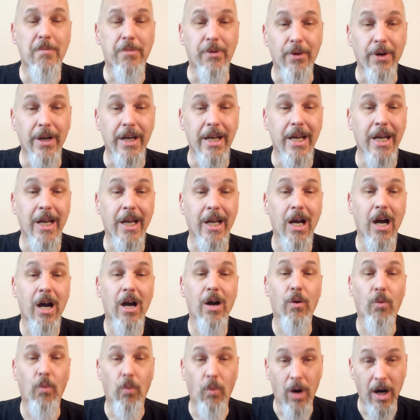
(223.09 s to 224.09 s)
bring
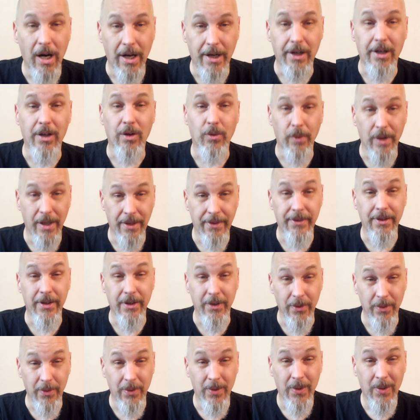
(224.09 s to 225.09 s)
water with
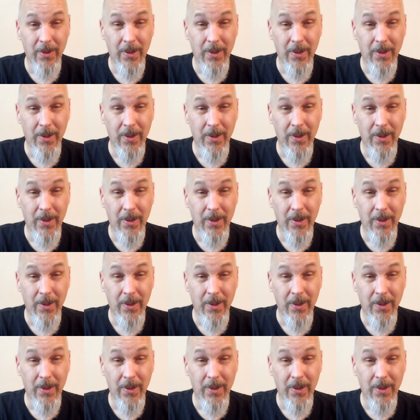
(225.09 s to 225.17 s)
you.